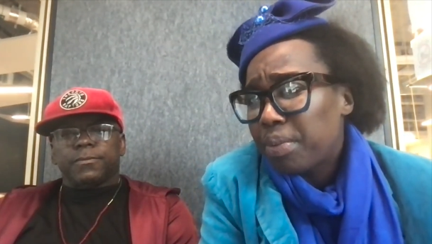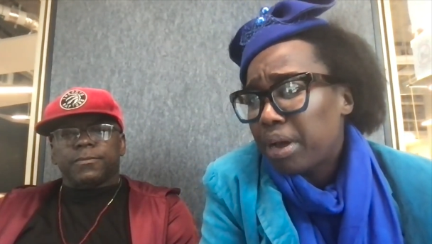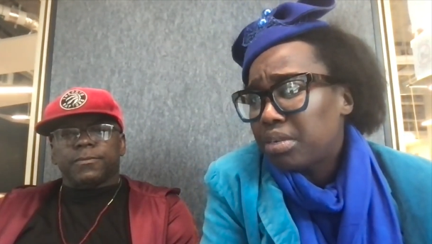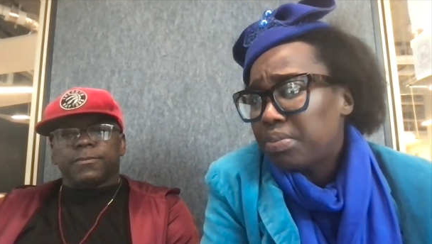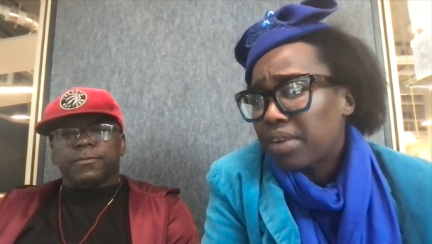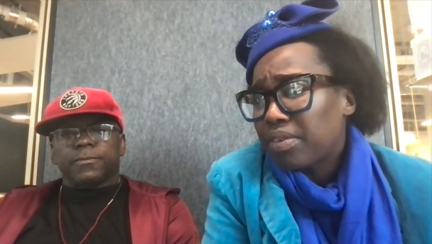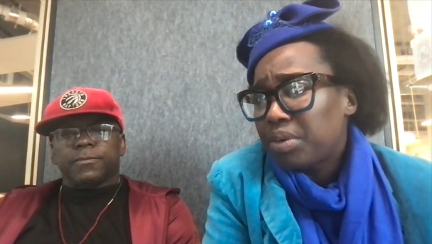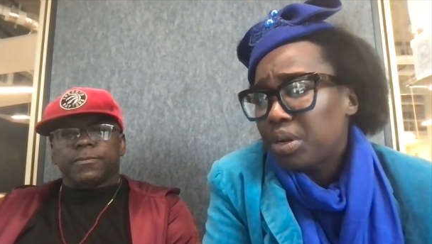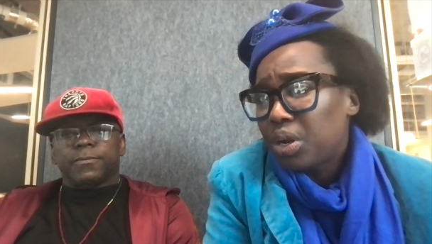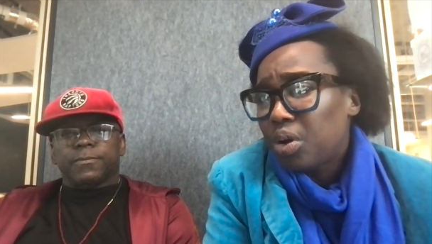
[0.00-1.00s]
Speaker 1: or bounce back
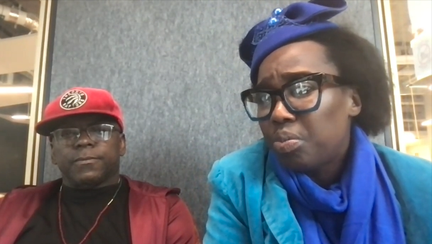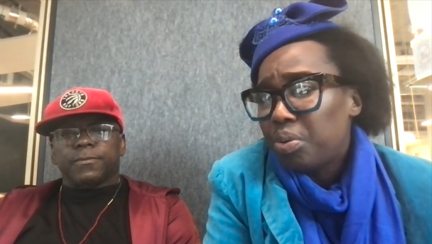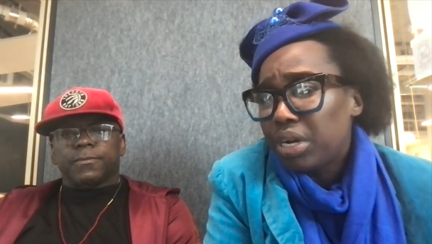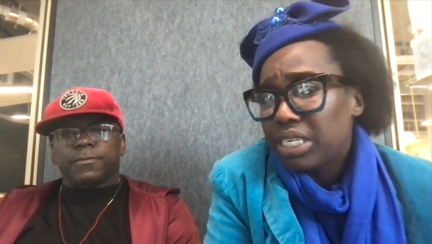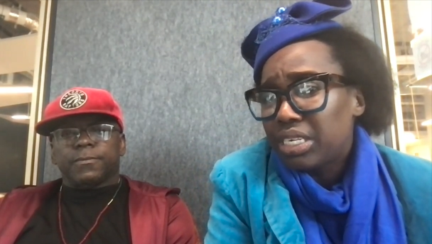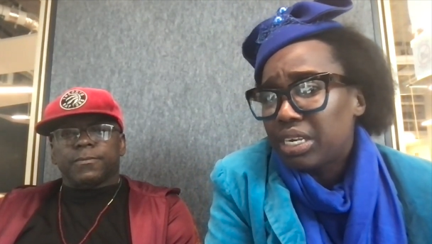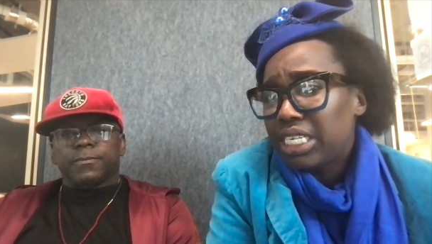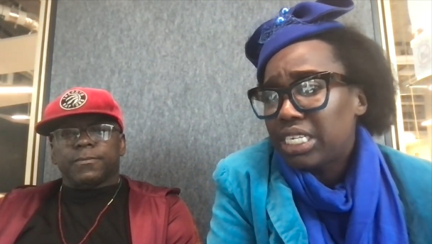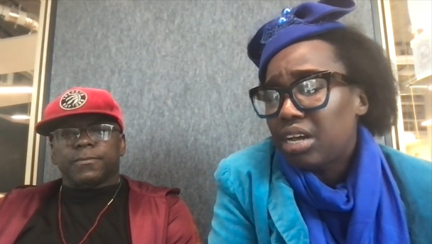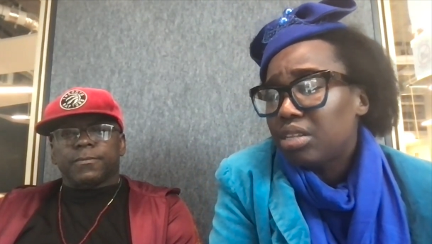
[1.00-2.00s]
from your low points?
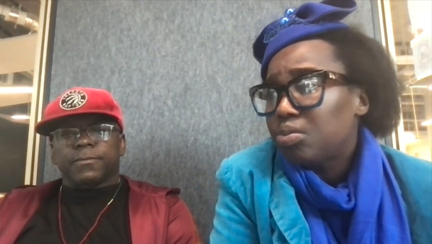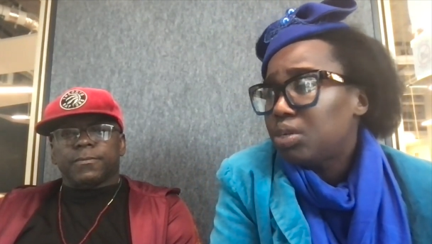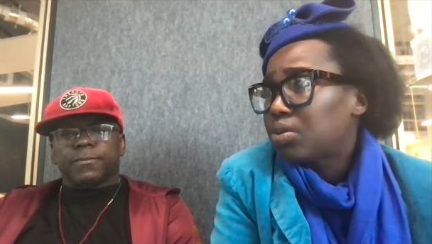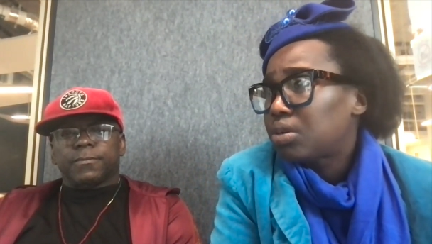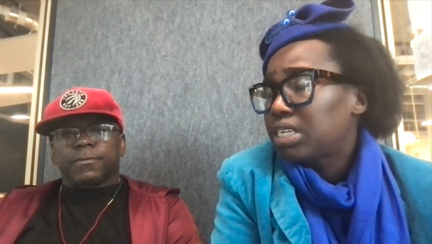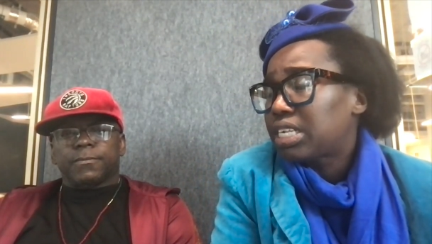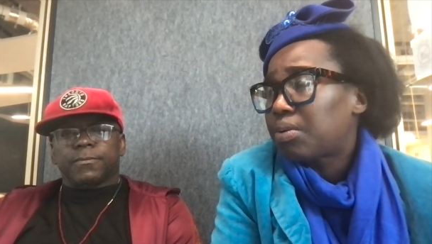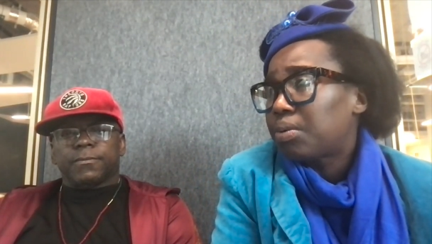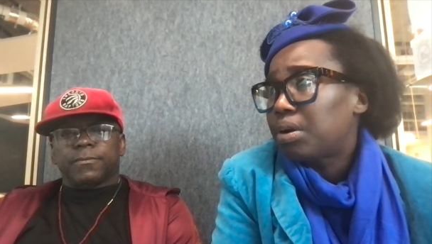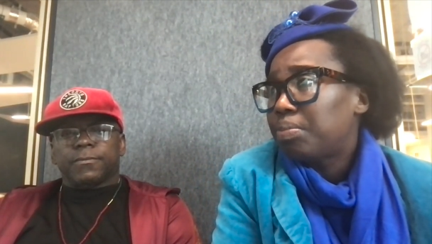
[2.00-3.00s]
List all the resources
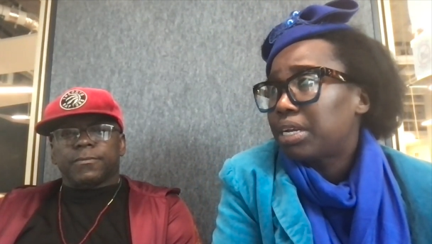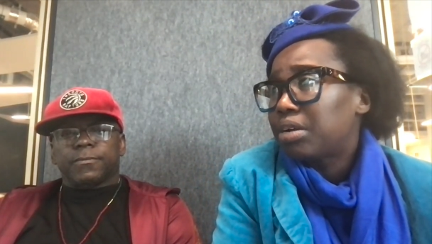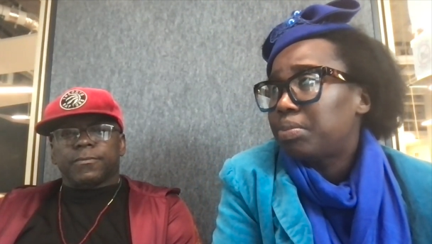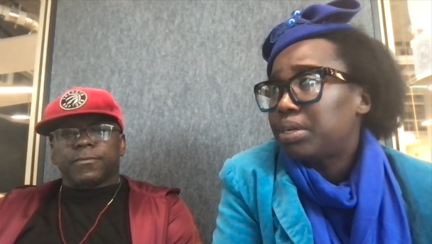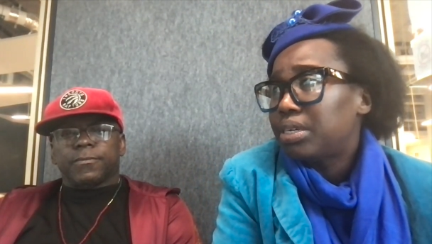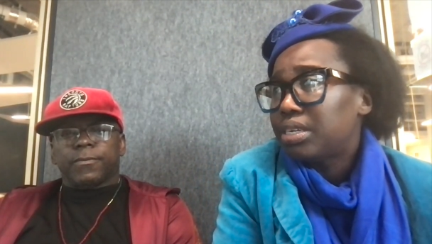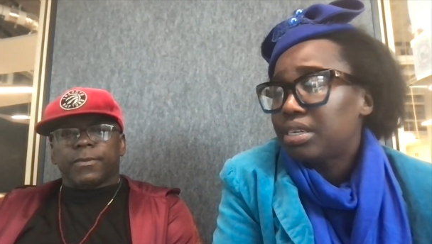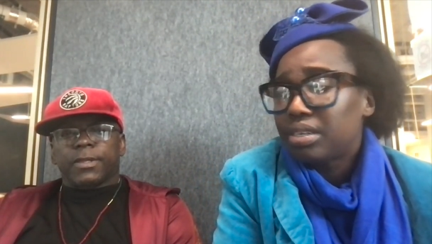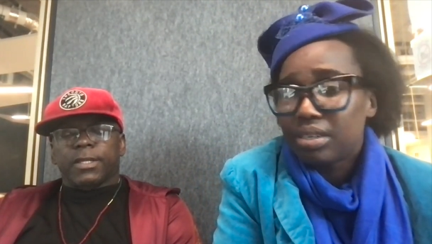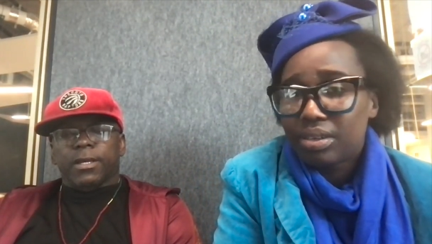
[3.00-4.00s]
that
Speaker 2: were
Speaker 1: applicable.
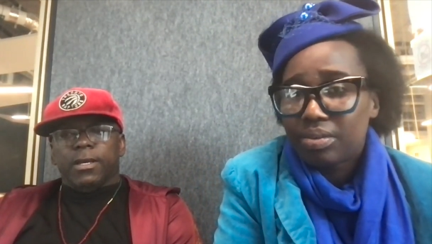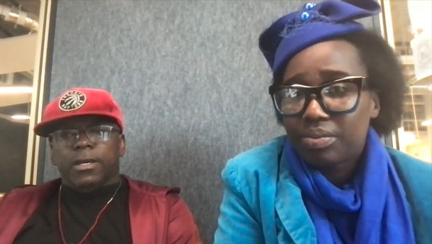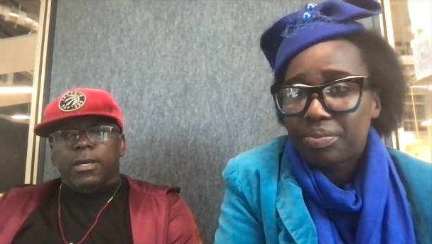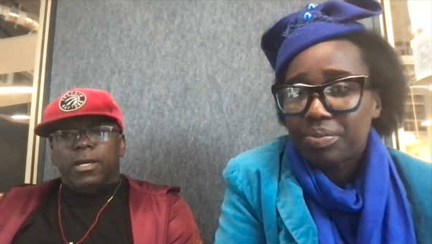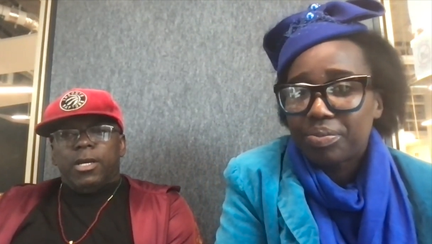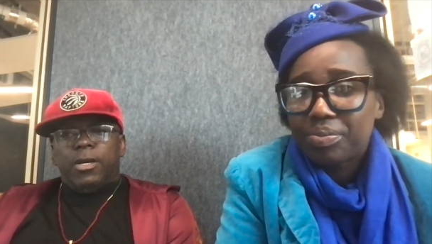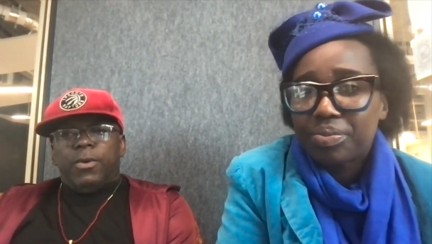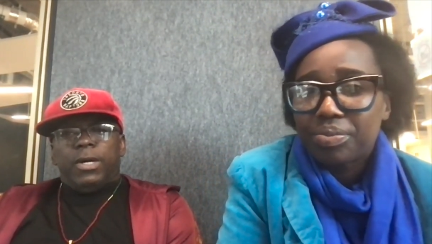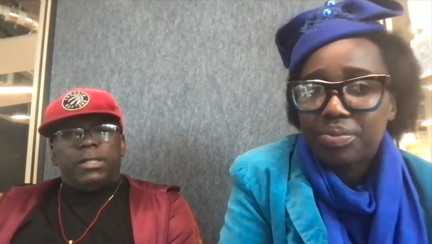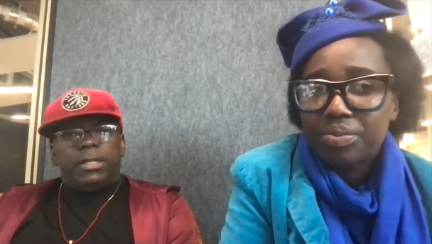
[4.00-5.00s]

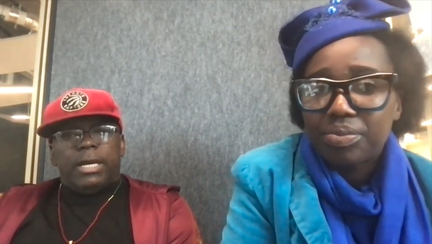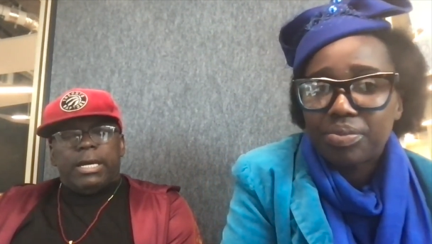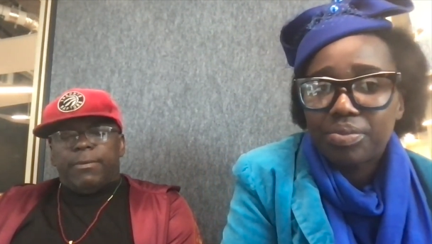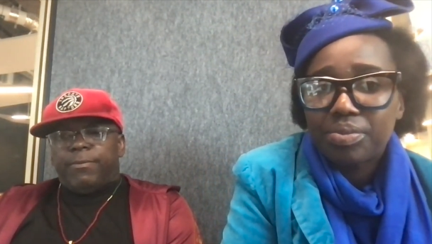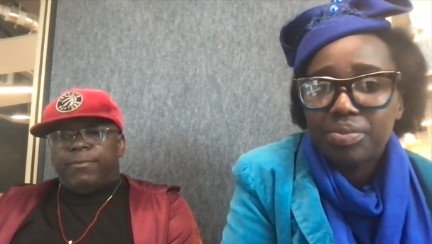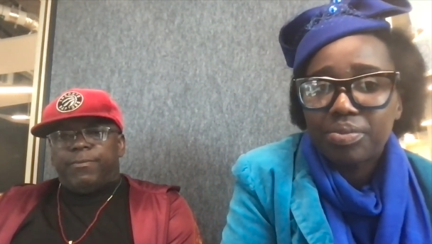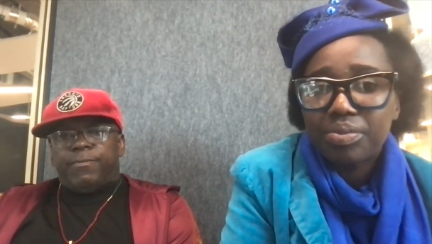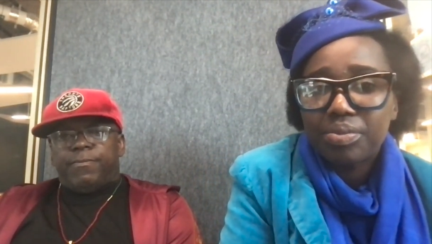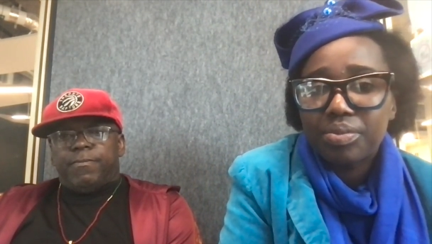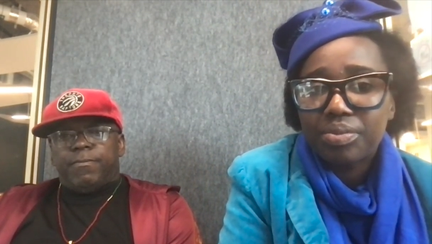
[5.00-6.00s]
Speaker 2: Well, um,
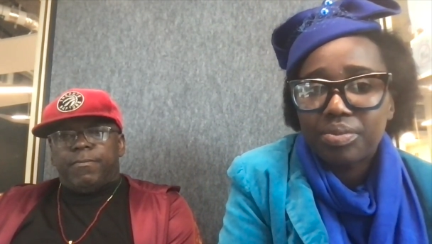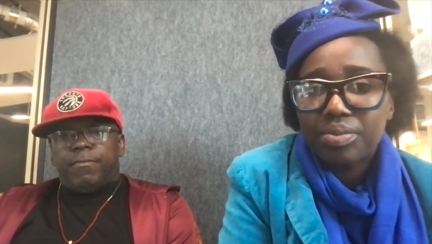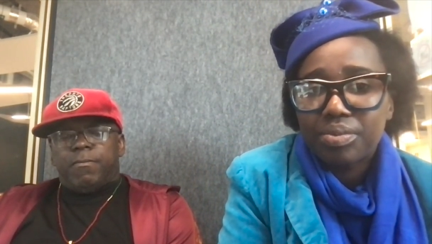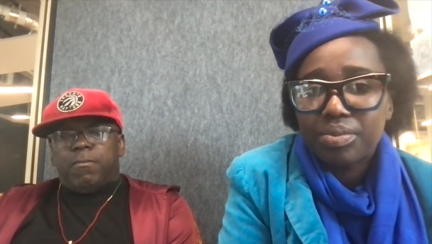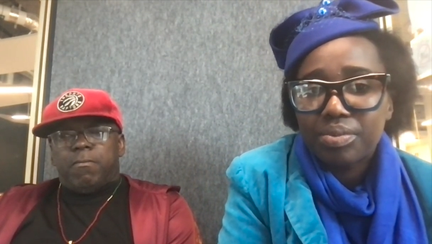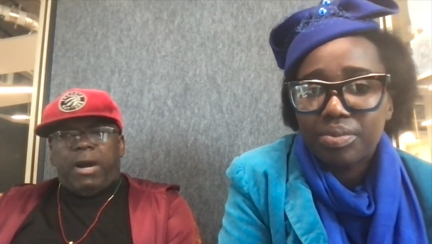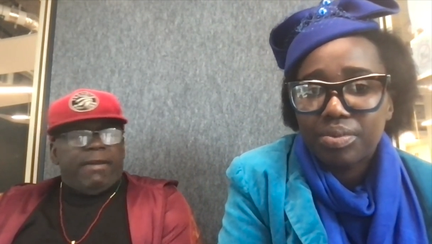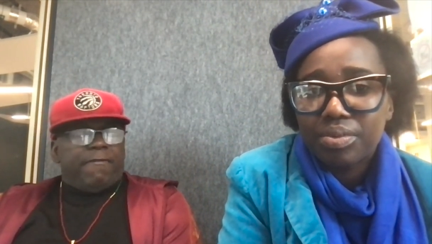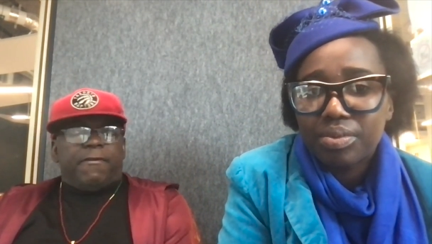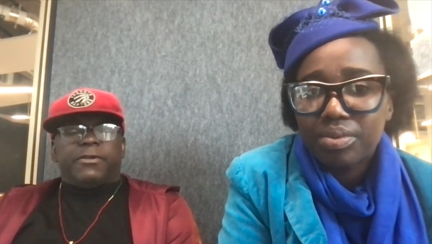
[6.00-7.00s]

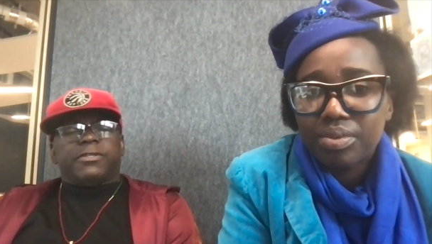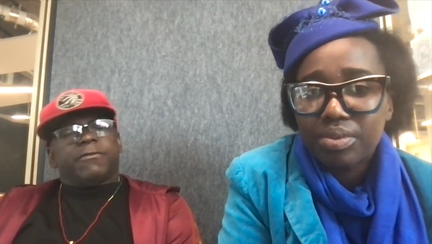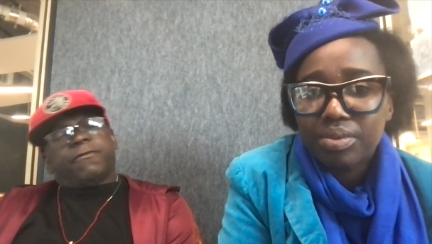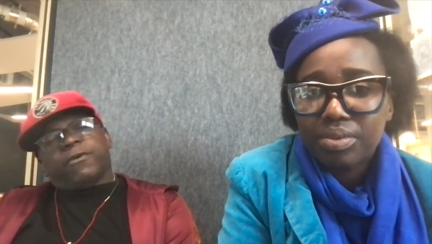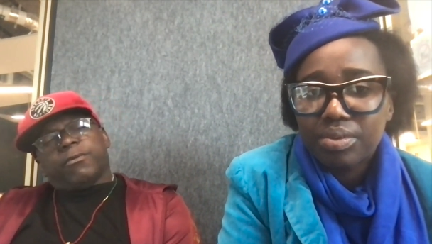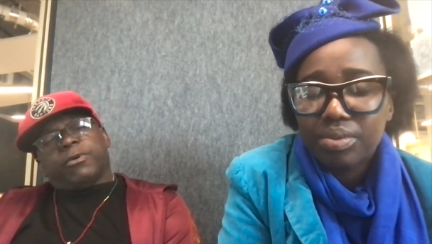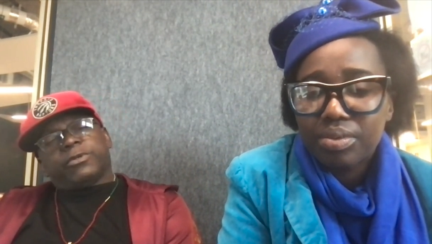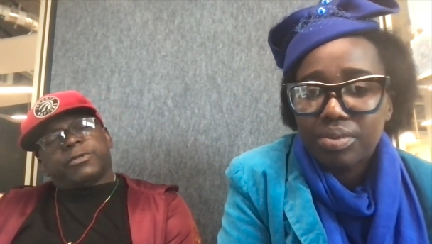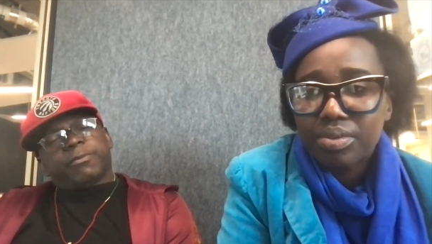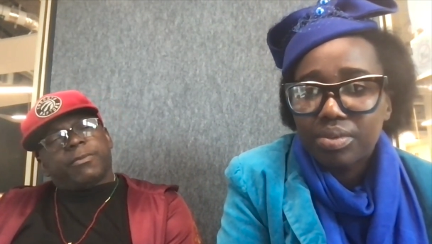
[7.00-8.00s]
my first and
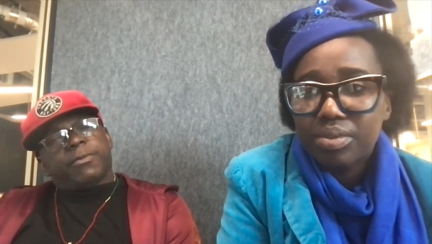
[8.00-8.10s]
foremost,